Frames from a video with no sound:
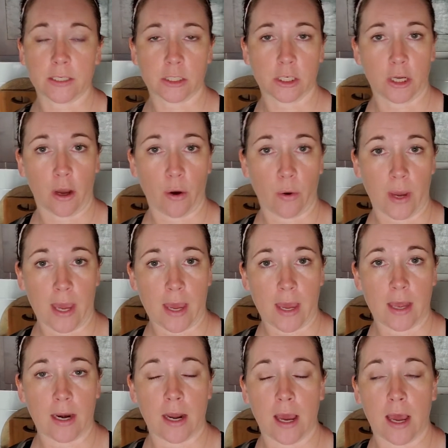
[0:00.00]
to go
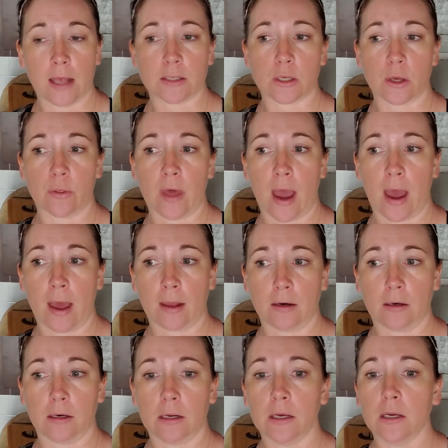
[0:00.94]
in. So
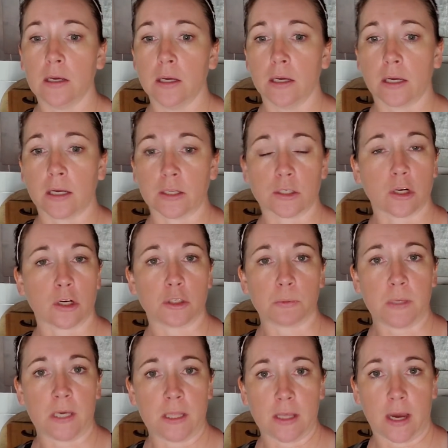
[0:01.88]
that
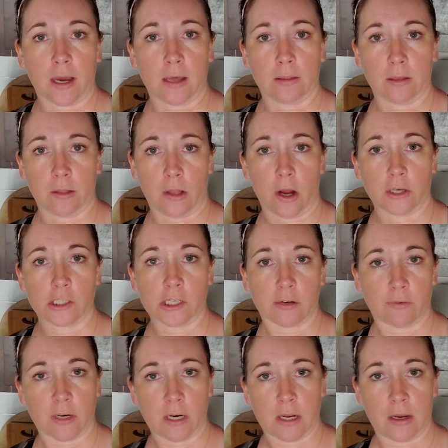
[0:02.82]
concerns me that the
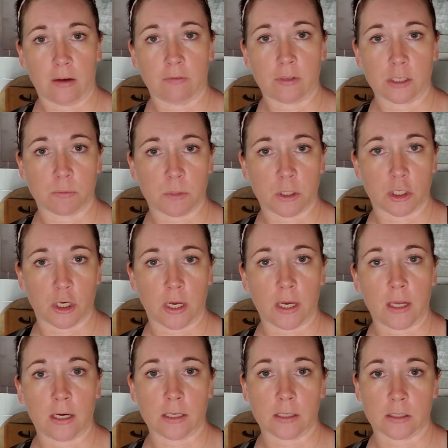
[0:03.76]
longevity of this
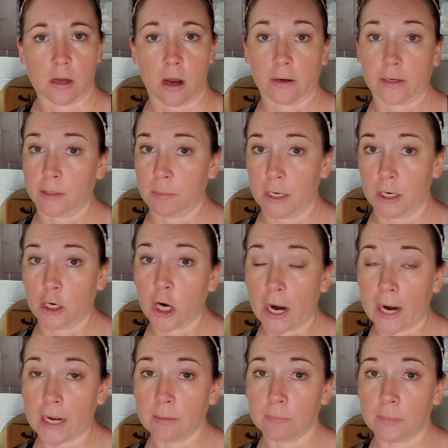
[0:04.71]
machine is not going to be
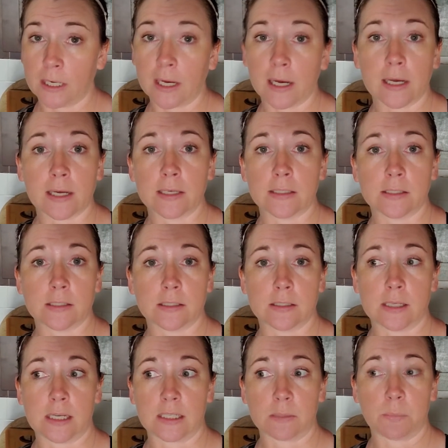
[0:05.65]
great
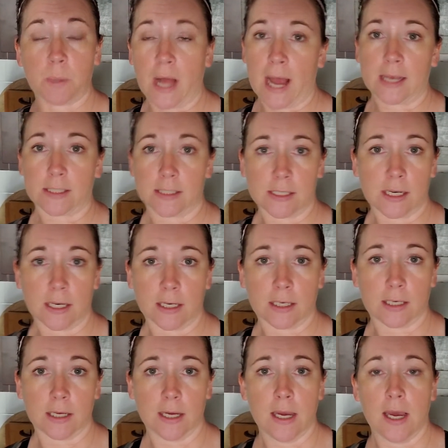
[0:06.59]
because it's
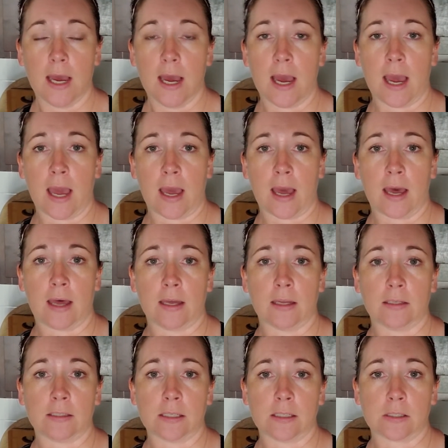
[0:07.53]
plastic
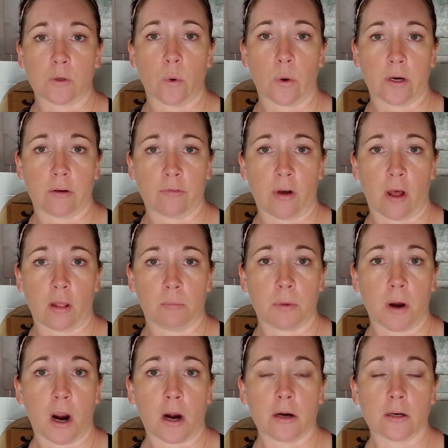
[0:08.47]
and it's going to fall
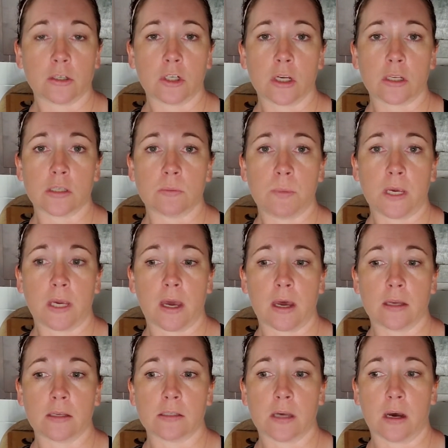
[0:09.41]
apart just
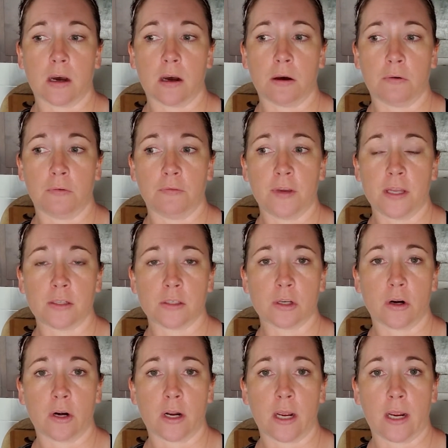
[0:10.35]
because of
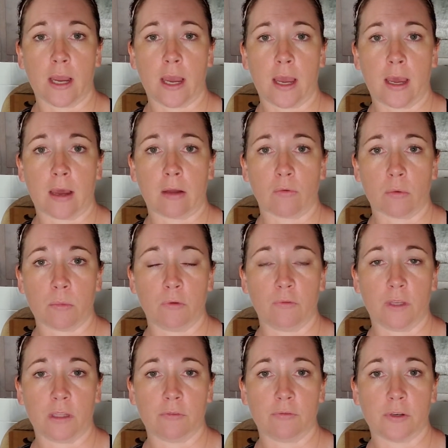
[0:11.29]
inserting and
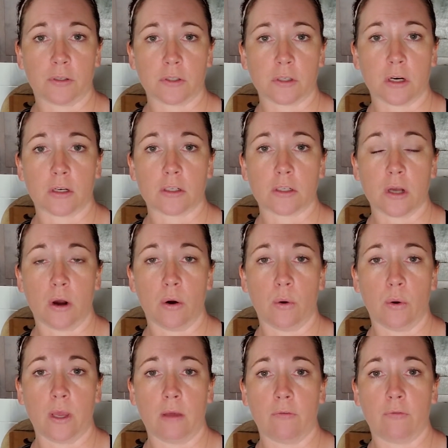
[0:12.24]
removing the filter.
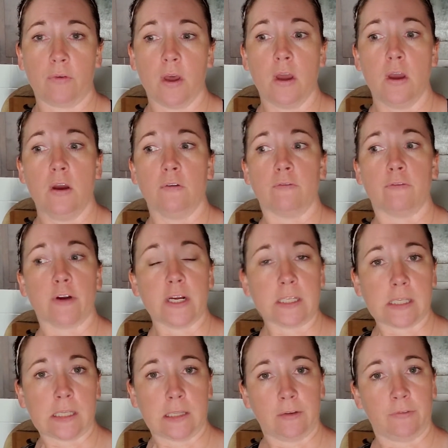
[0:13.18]
So if
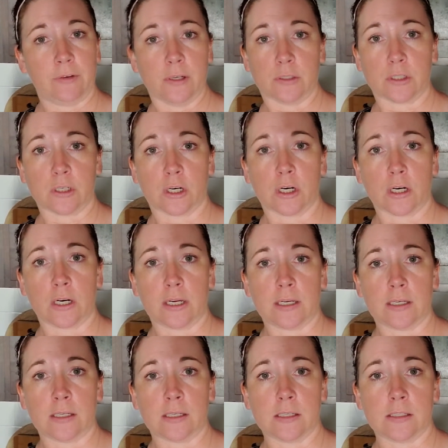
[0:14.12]
freezing the filter
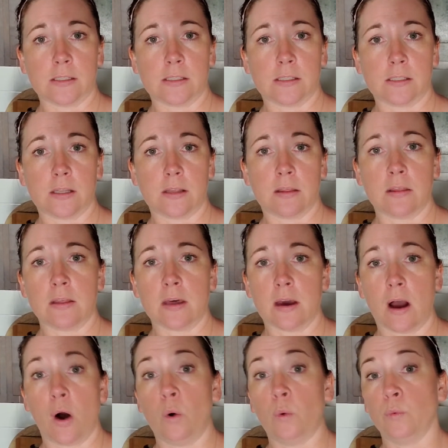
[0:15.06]
is
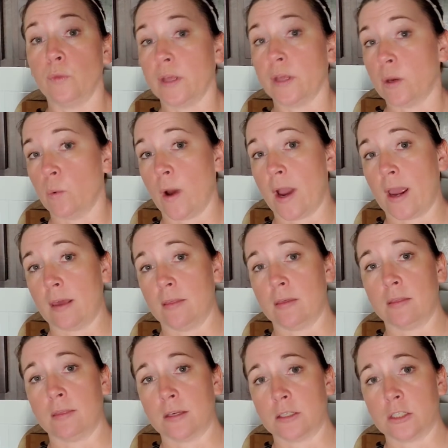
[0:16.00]
the only way
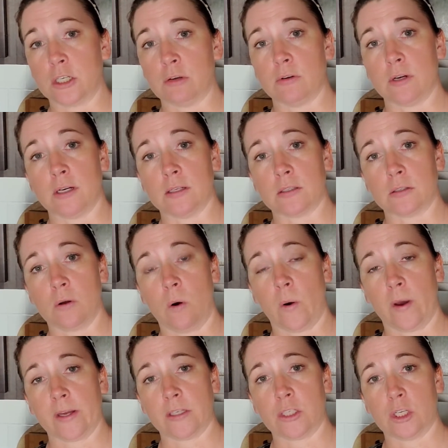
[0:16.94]
that this unit is
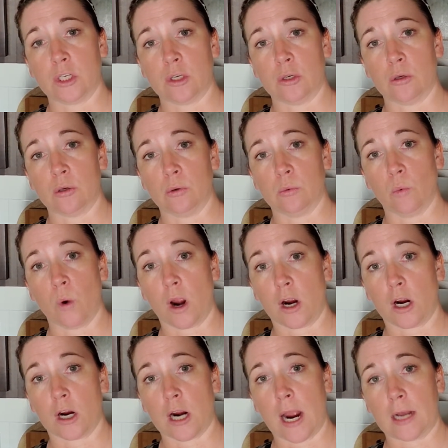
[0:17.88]
going to
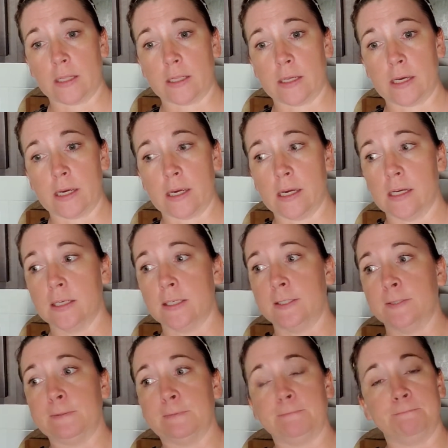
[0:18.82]
work correctly,
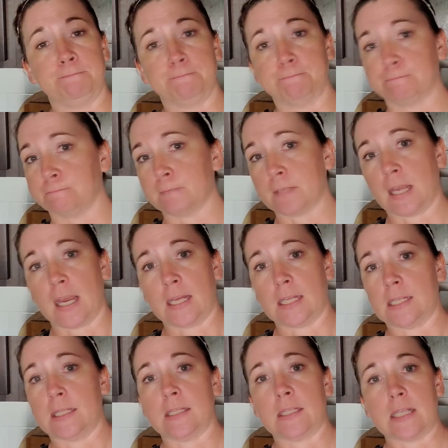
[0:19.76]

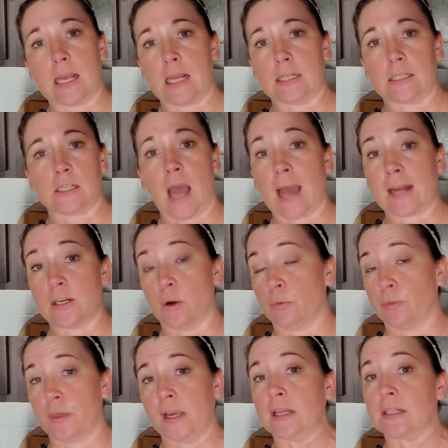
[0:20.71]
I
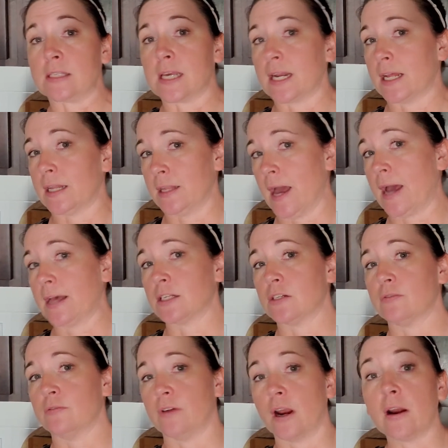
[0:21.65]
don't think it's going to
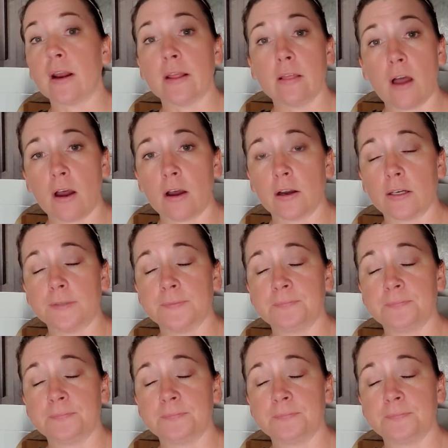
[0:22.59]
last very long.